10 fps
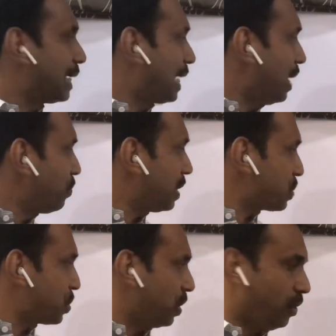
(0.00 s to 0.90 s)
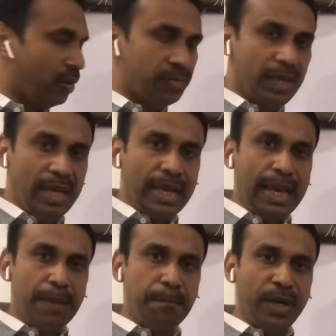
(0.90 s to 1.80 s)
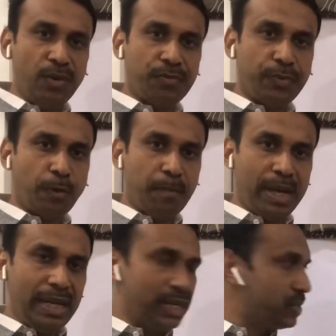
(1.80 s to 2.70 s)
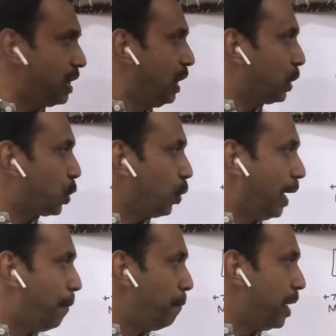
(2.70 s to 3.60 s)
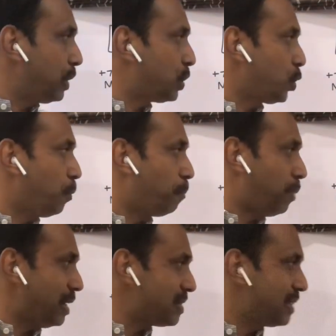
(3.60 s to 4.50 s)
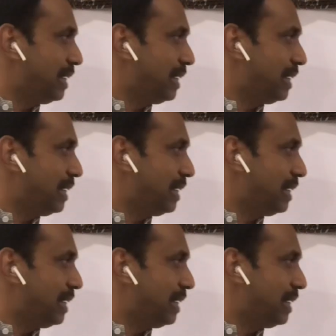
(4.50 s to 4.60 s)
Conversion of MnO4 minus to Mn2 plus